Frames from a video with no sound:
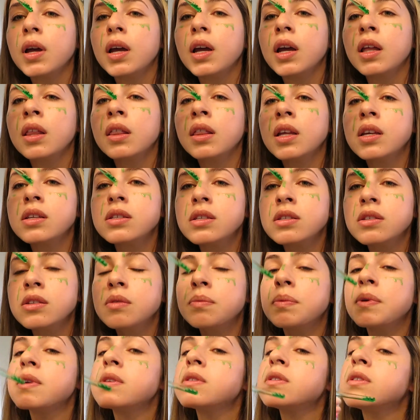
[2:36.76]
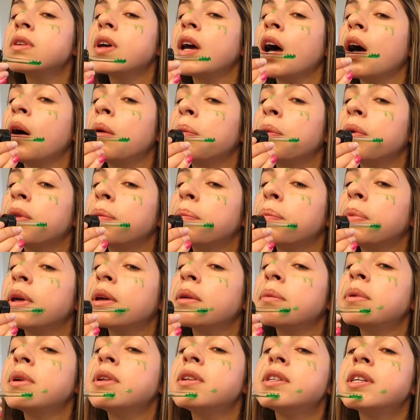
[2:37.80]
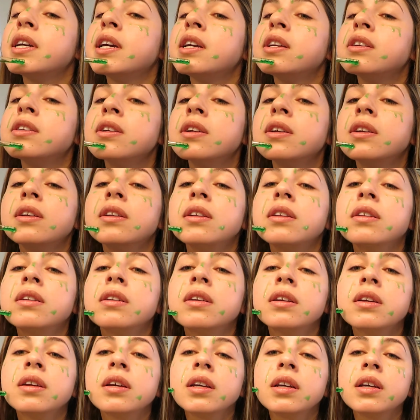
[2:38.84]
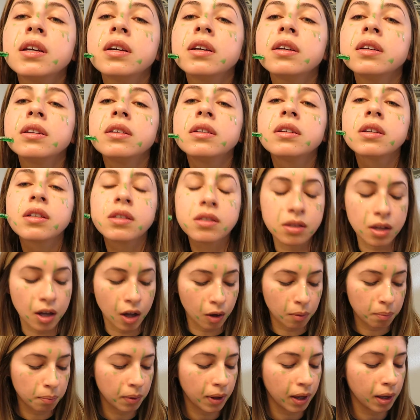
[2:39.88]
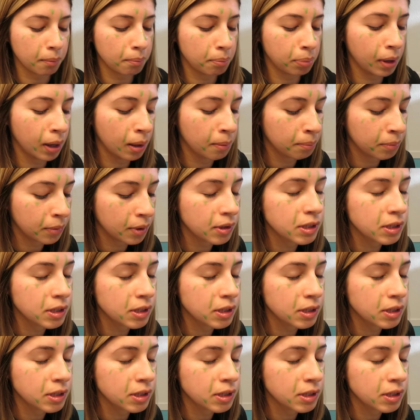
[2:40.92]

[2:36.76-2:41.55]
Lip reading: And this is supposed to help with pigmentation and just help like plump